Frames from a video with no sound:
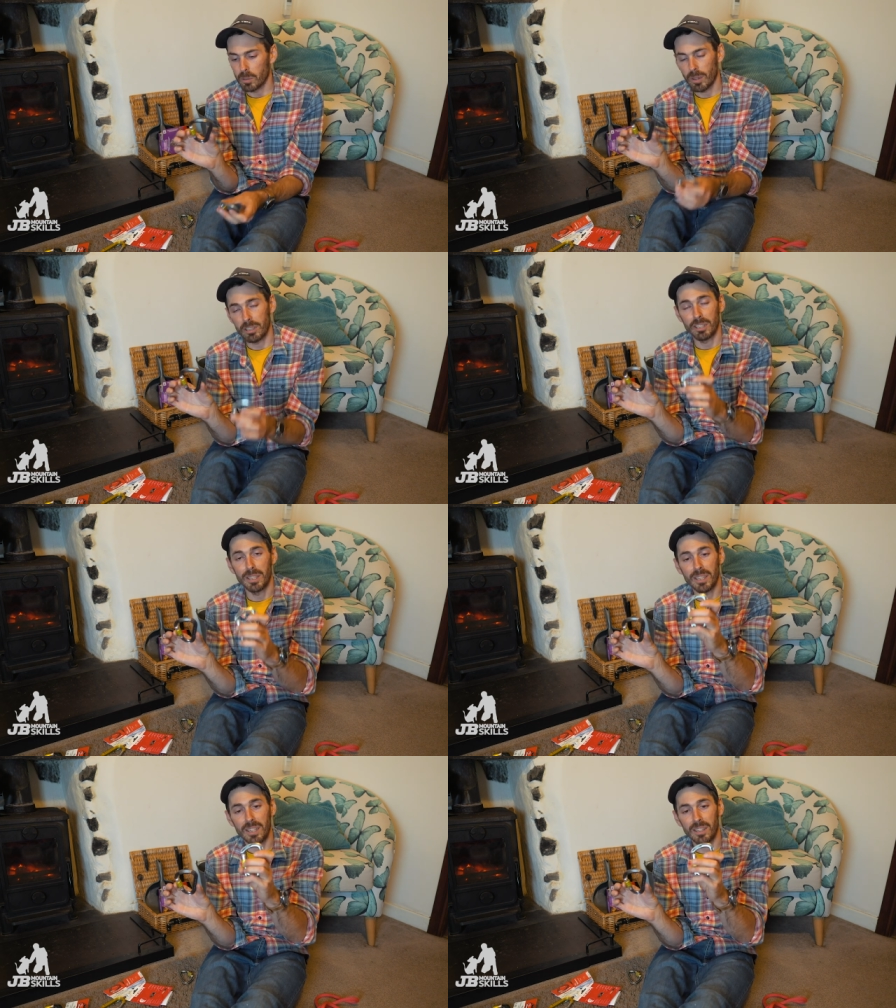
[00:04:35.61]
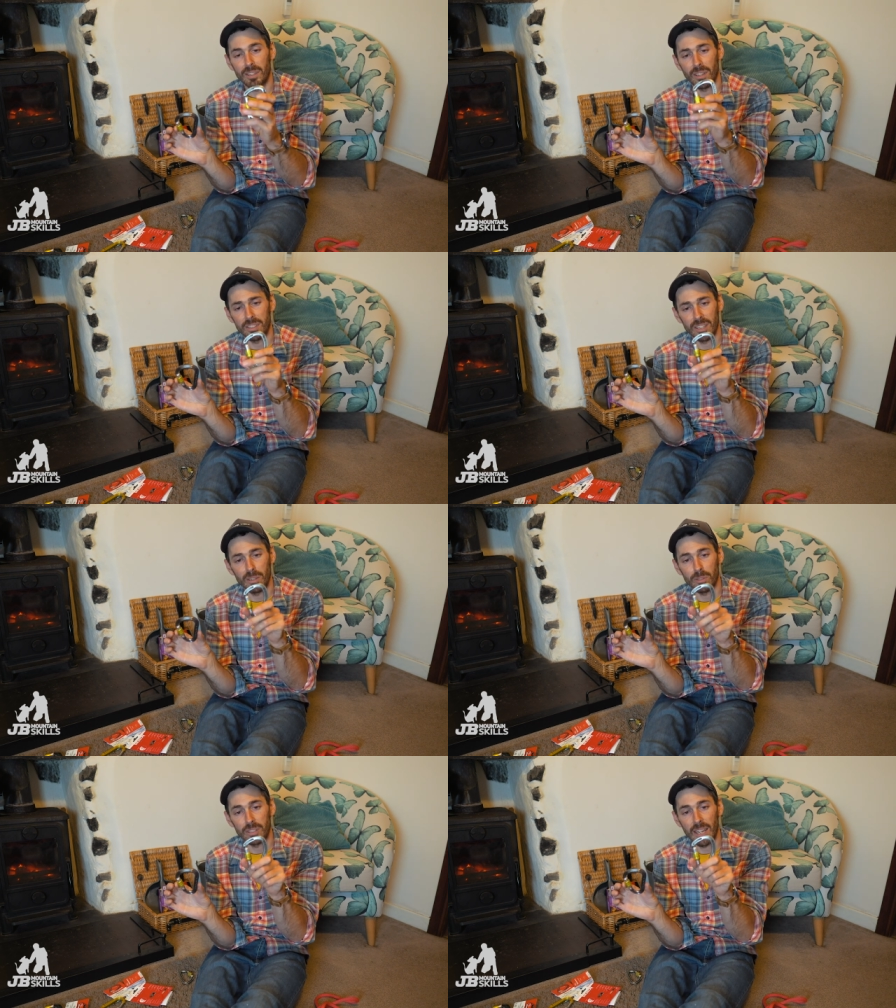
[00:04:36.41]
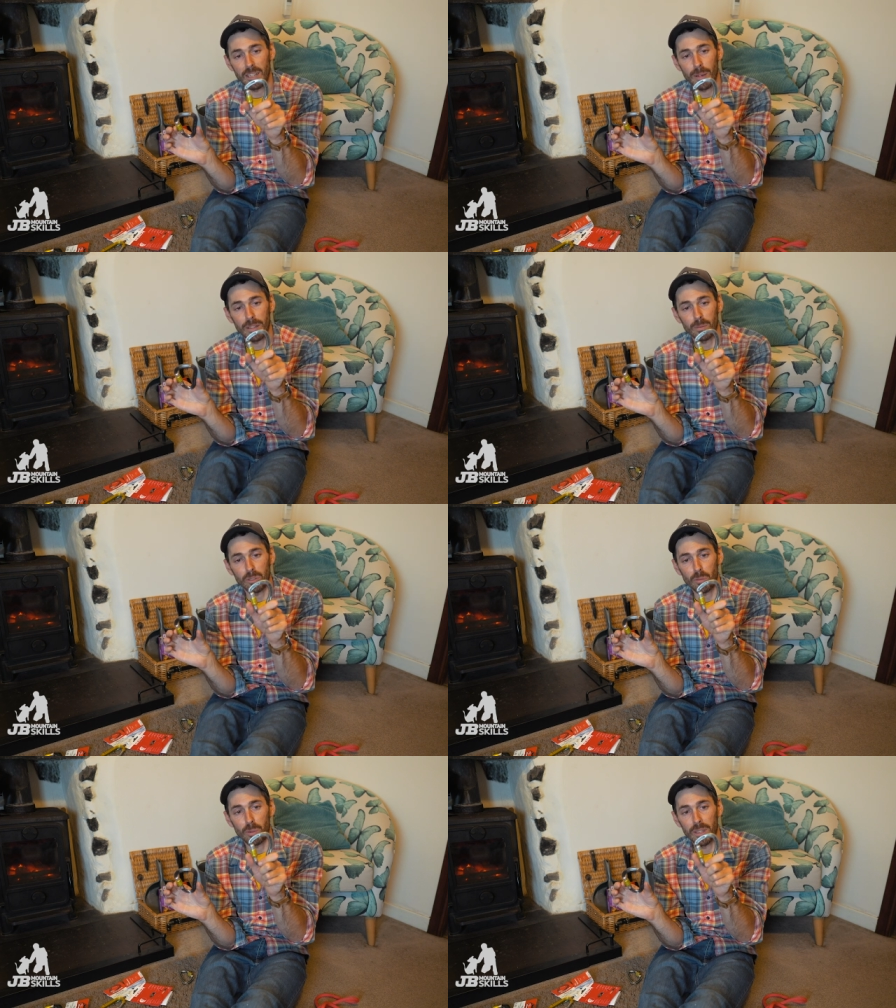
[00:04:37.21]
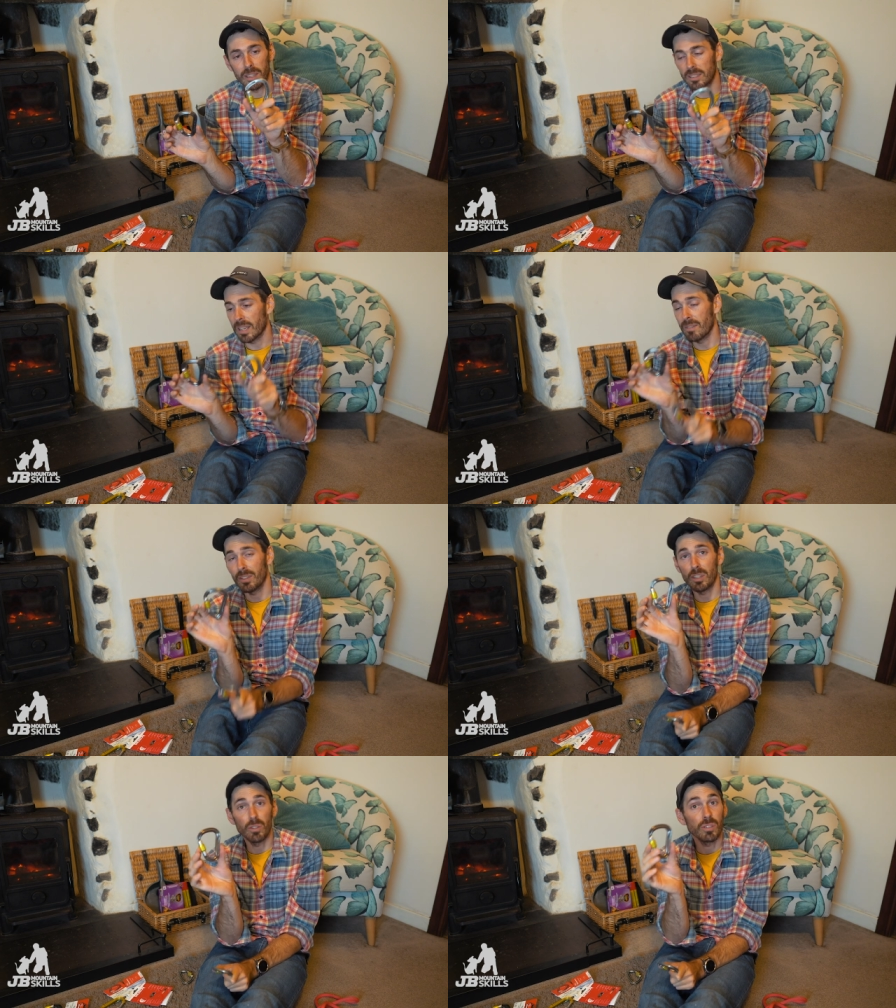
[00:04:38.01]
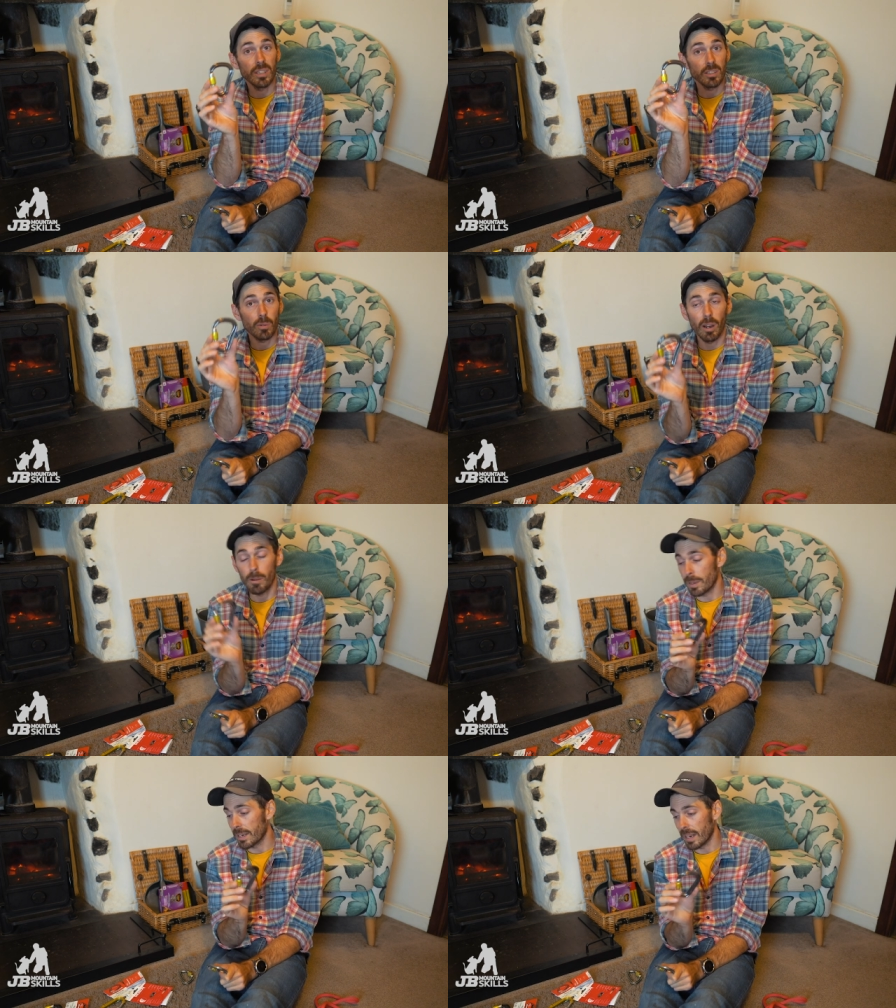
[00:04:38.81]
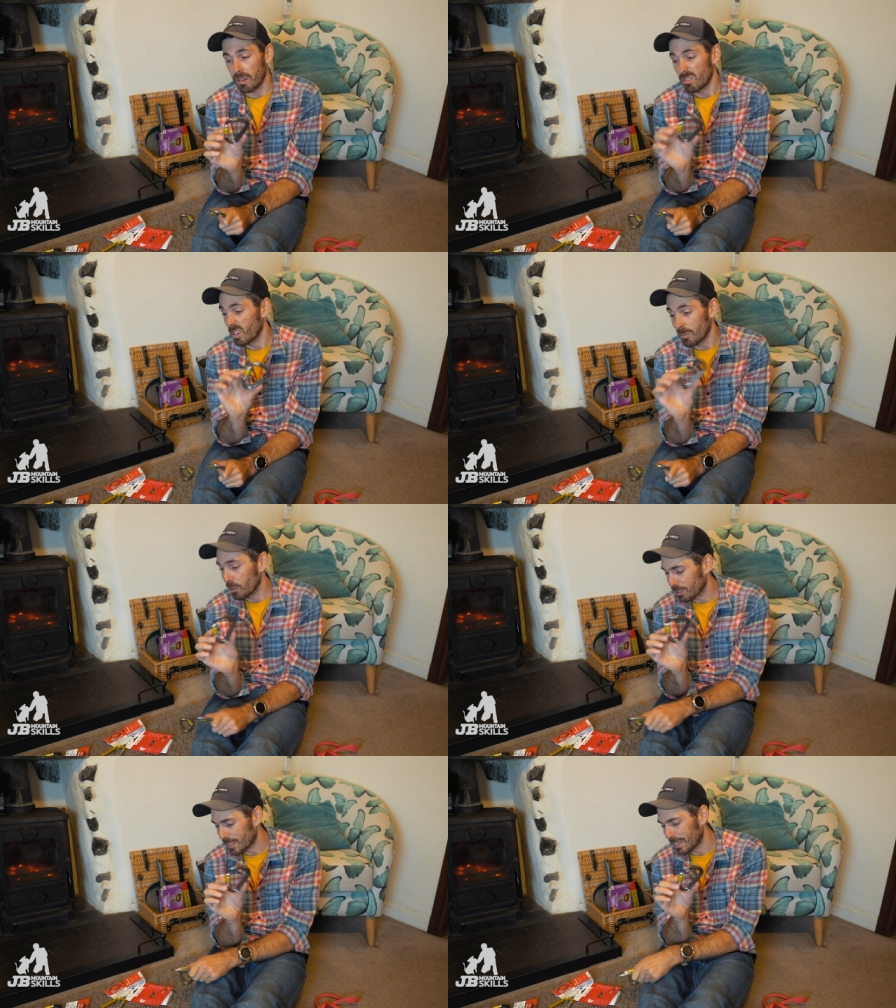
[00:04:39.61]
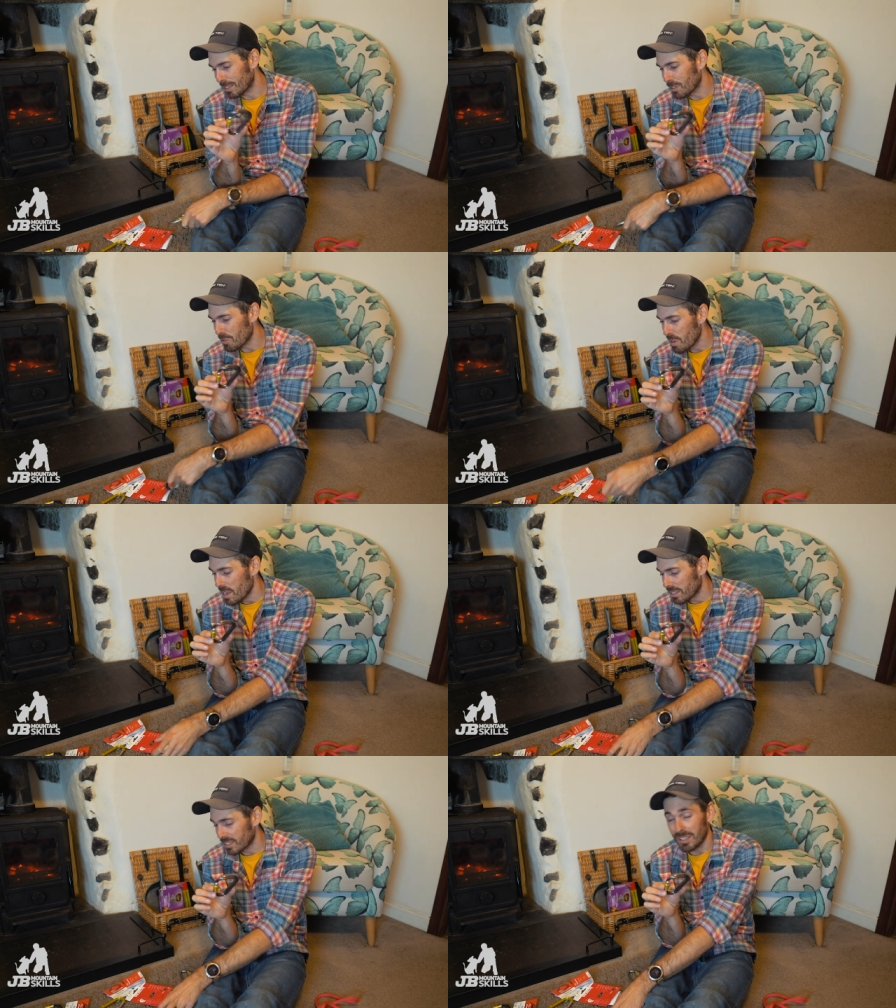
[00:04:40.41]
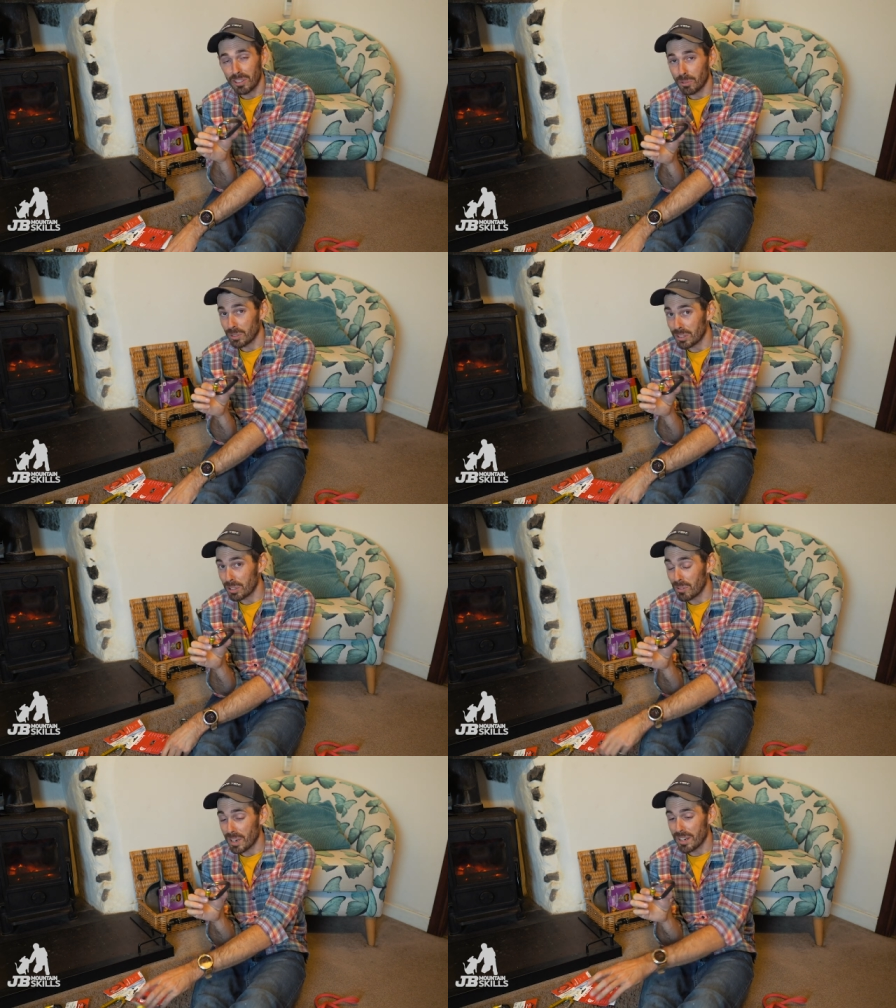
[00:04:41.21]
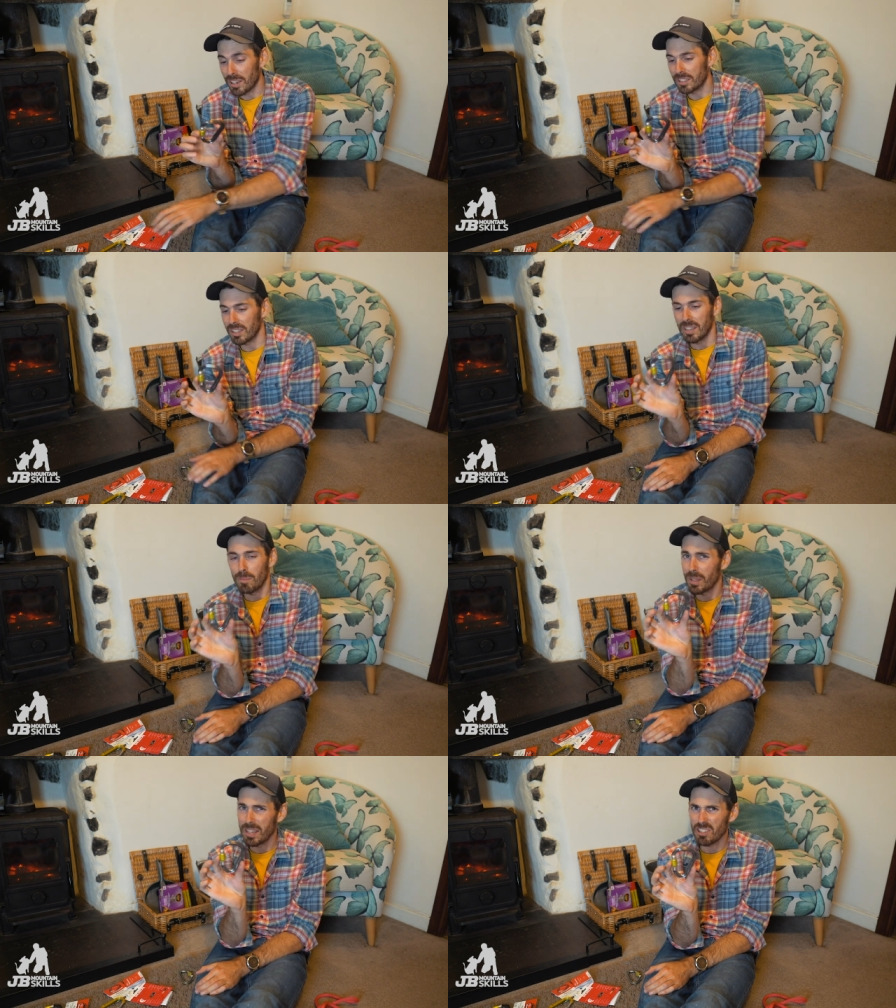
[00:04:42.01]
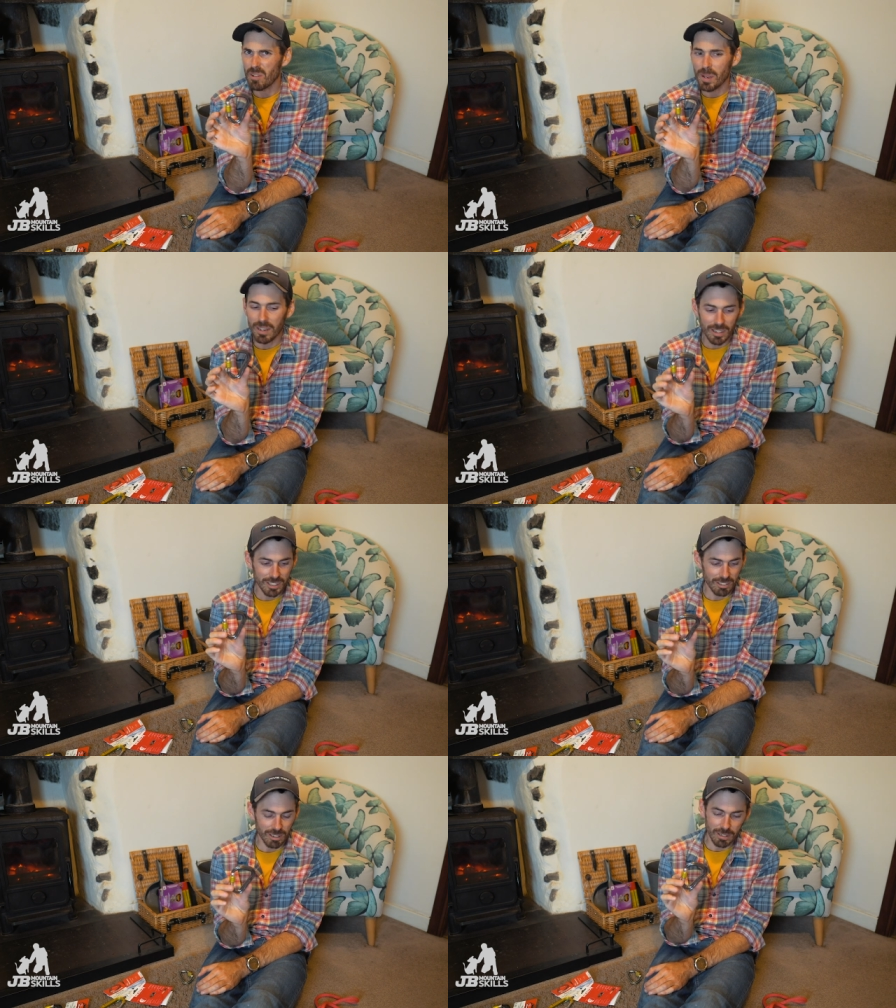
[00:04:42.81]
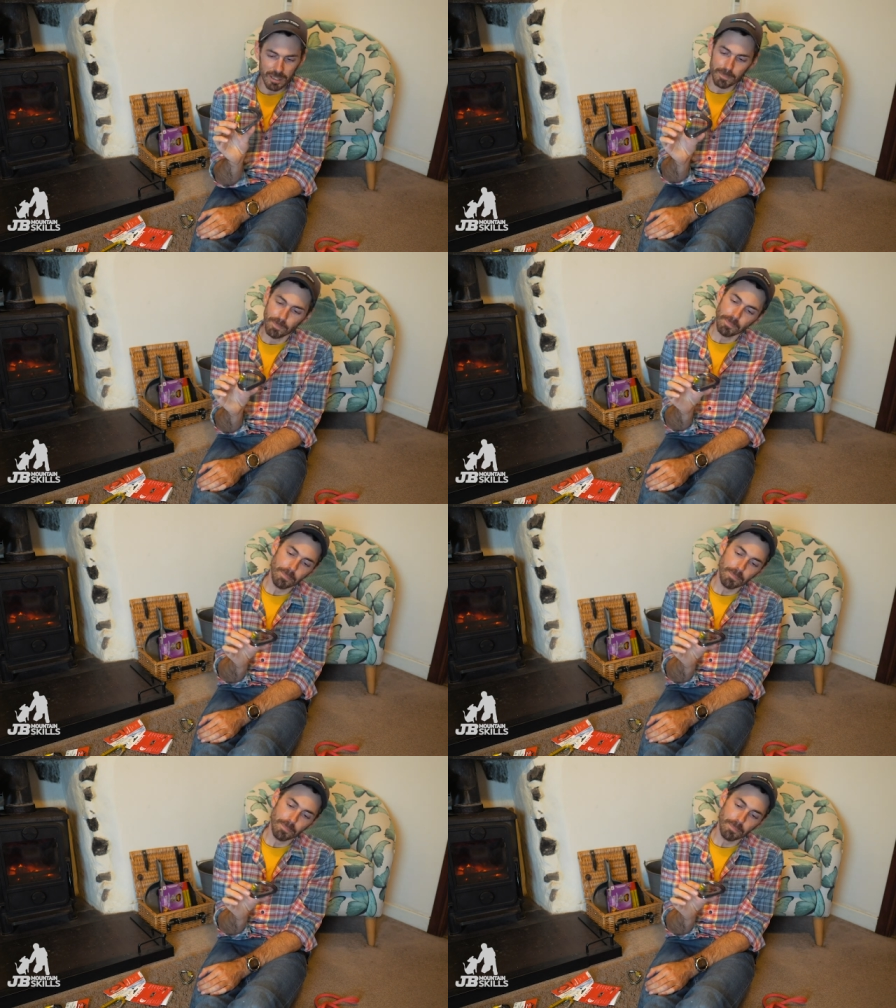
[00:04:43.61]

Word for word: So actually, I said I was sad about them stopping these. Having used these quite a bit now, I'm not sad at all. Sentinels are still really nice, but these are a bit nicer, I think.